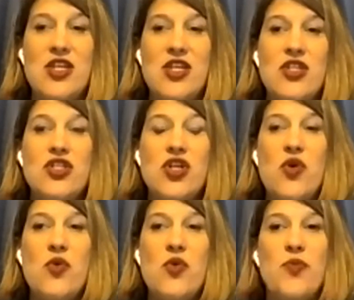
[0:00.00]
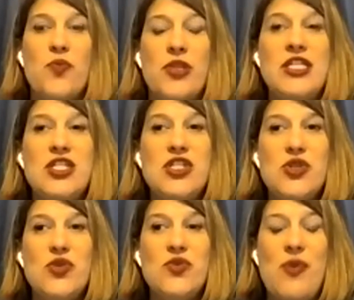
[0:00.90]
So please
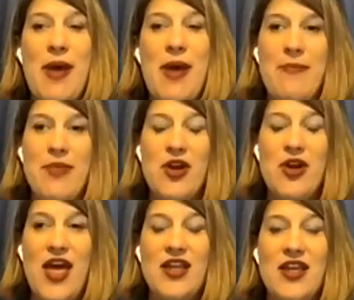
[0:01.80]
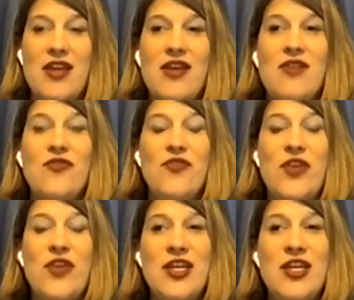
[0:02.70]
do remember that
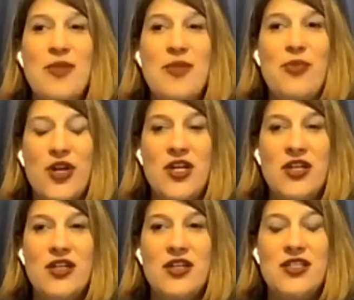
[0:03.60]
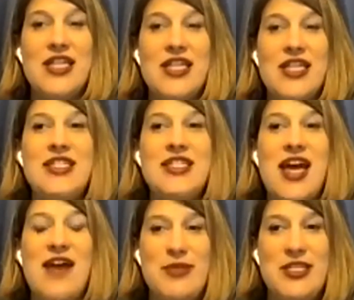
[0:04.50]
feeling bored doesn't have
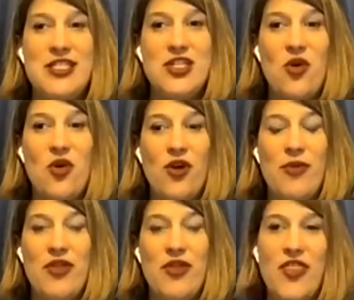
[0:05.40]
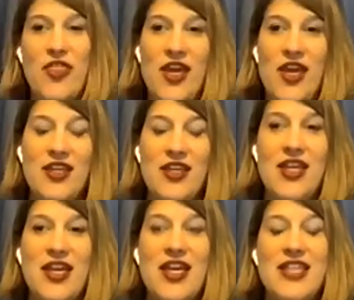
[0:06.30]
to be such a horrible thing.
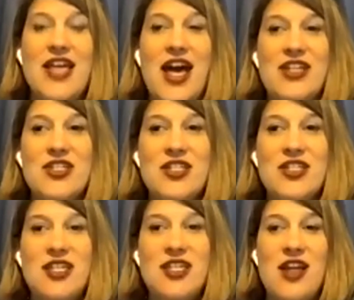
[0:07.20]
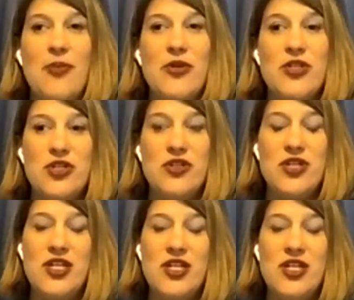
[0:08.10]
It's actually an
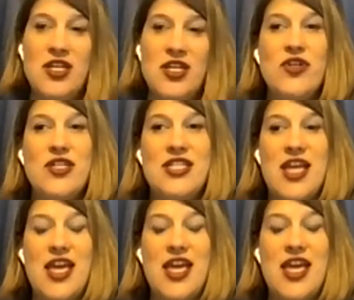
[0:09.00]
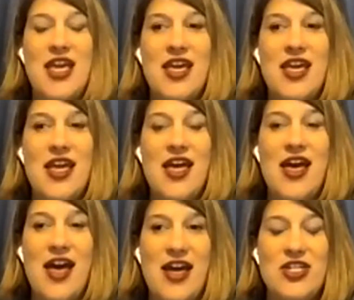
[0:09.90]
opportunity for you to take
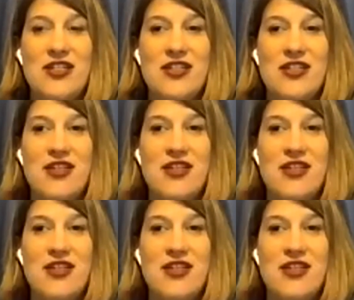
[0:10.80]
action.